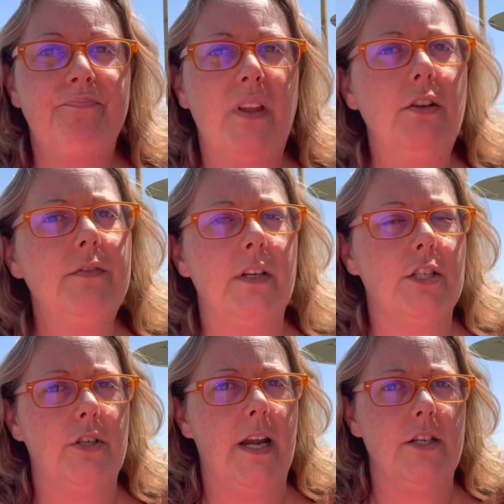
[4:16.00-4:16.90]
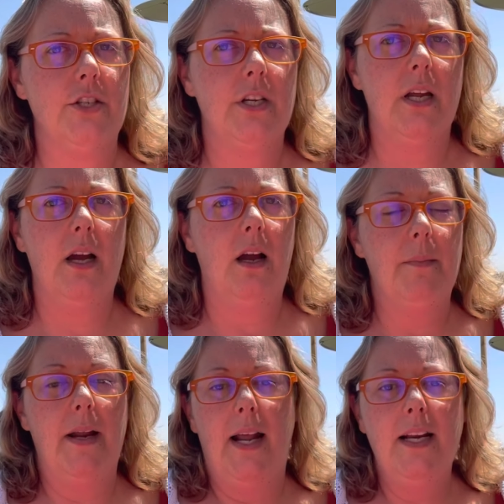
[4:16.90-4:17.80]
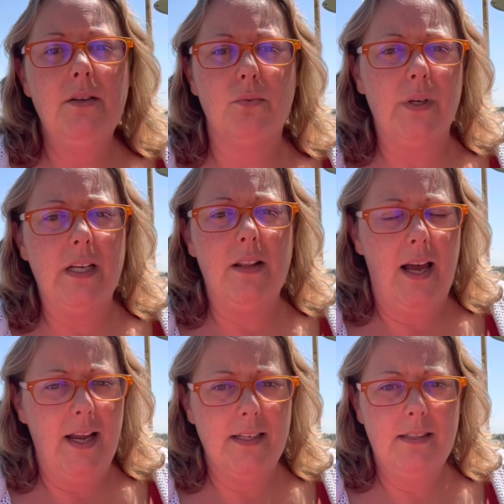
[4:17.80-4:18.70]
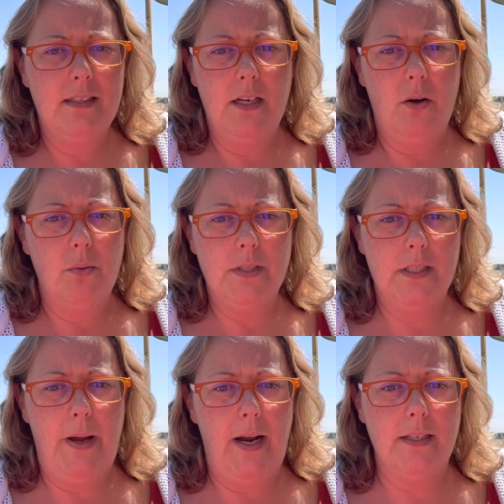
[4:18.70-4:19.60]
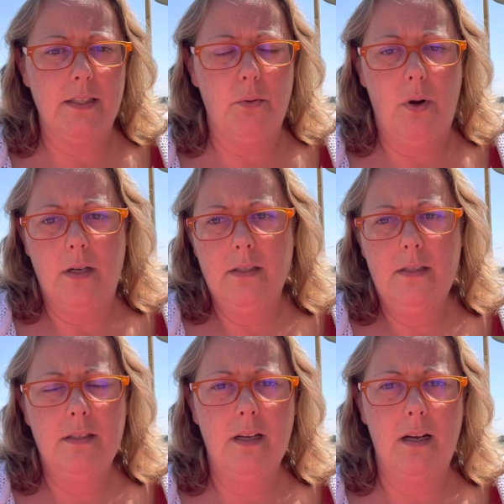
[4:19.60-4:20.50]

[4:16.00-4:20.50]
it was very strange. Um, and I didn't realize, you know, it was as bad as it was.